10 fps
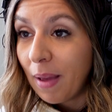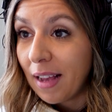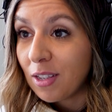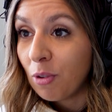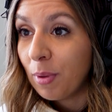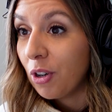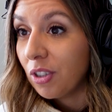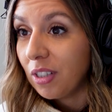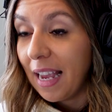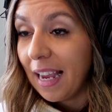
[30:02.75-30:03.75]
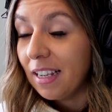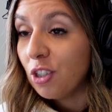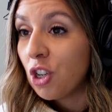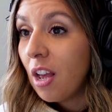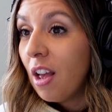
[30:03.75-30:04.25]
mass from an early
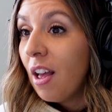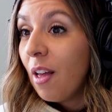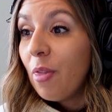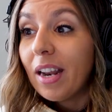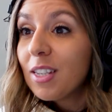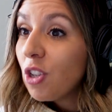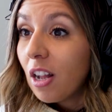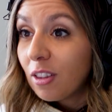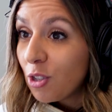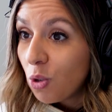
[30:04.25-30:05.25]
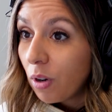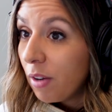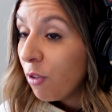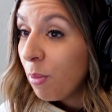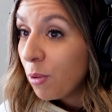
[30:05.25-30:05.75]
age. That is not the story
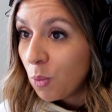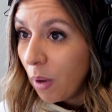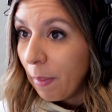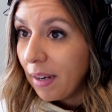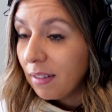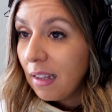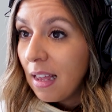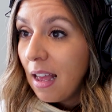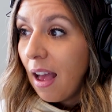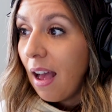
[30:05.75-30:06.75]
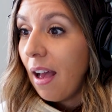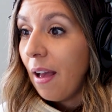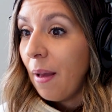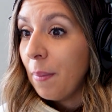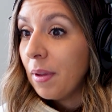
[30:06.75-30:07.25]
for most women.
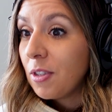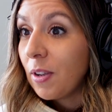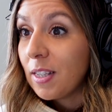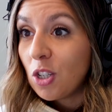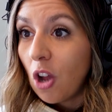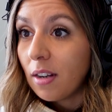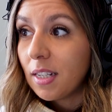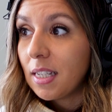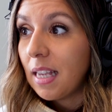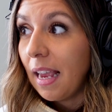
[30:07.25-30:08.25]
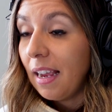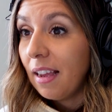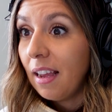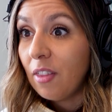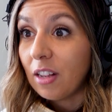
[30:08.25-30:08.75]
So that's not to
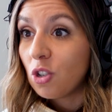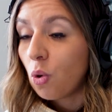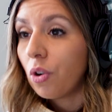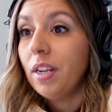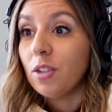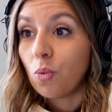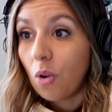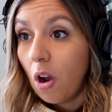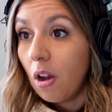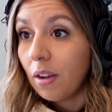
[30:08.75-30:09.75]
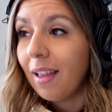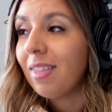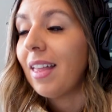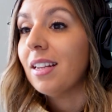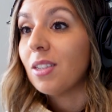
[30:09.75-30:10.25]
say that story is wrong.
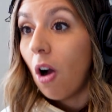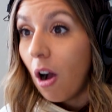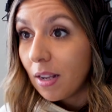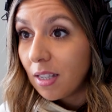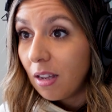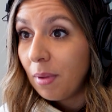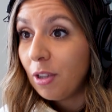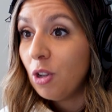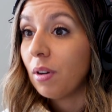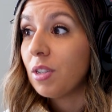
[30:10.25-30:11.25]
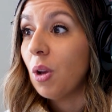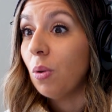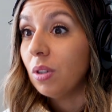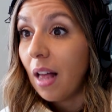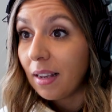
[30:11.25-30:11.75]
That is awesome. You are
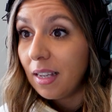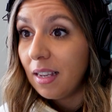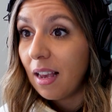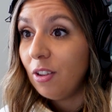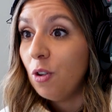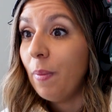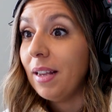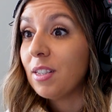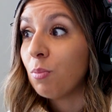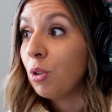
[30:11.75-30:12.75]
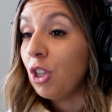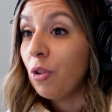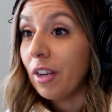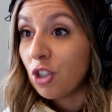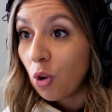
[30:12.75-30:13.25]
so lucky. You made some really
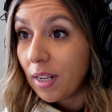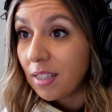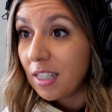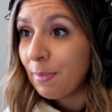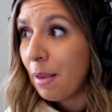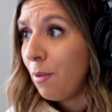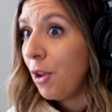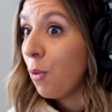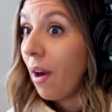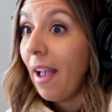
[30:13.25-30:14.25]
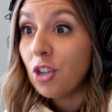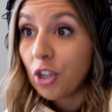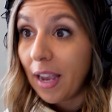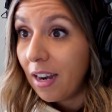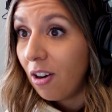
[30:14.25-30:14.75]
great choices. Maybe you were
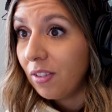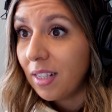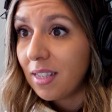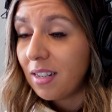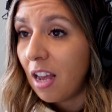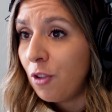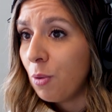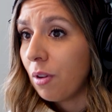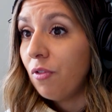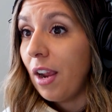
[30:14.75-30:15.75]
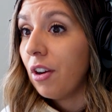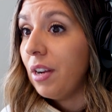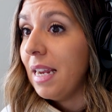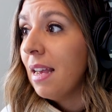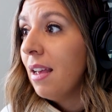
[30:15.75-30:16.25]
educated on this stuff. You were
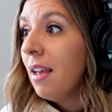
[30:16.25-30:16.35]
very